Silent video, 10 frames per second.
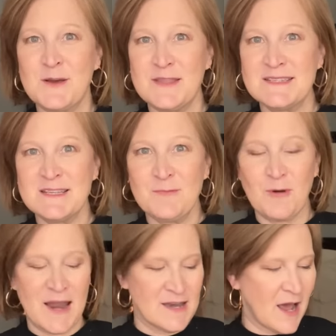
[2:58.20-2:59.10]
this is
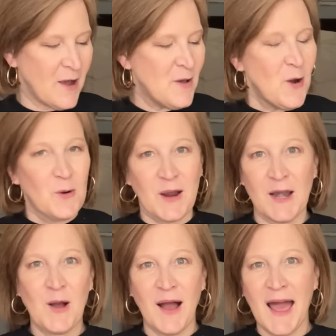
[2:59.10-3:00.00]
Brenda. We're
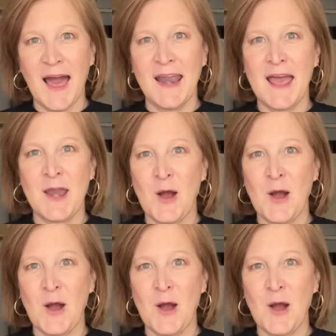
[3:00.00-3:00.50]
gonna go ahead and